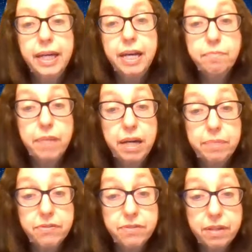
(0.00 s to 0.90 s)
It might
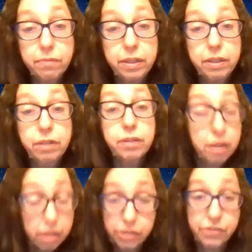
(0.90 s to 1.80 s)
be someone who
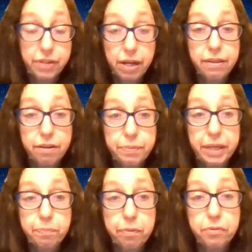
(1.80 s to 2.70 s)
hurts other
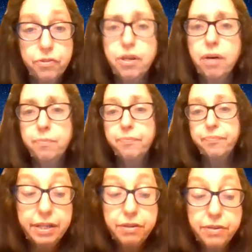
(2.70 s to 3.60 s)
people. So
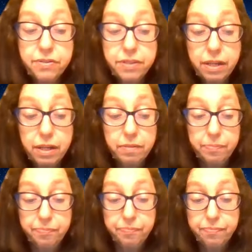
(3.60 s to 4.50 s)
there is the
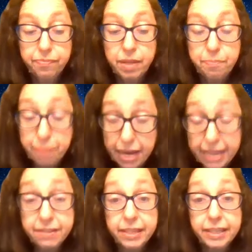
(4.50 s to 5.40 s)

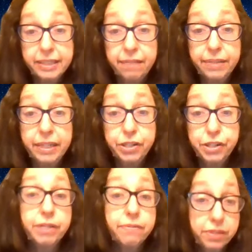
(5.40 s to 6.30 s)
basic
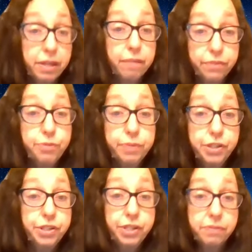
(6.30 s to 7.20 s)
definition of selfish,
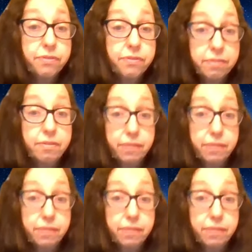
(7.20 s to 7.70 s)
which just